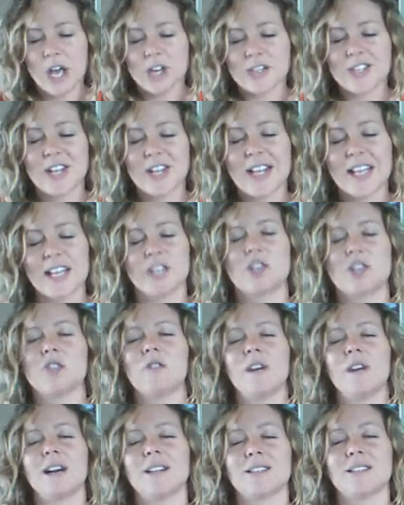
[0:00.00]
so that each
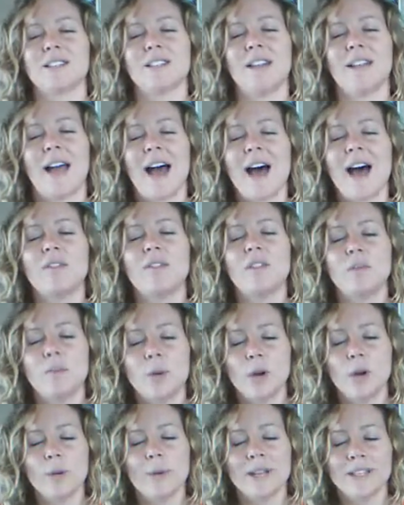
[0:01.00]
of us can have a
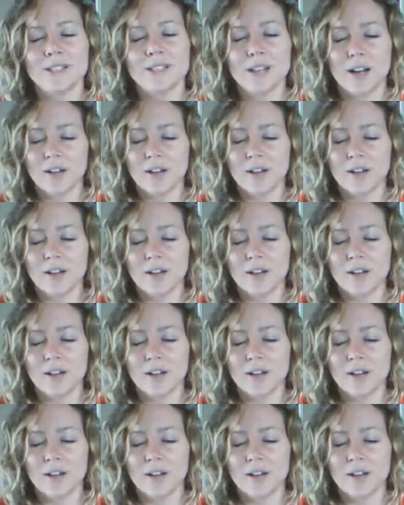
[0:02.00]
moment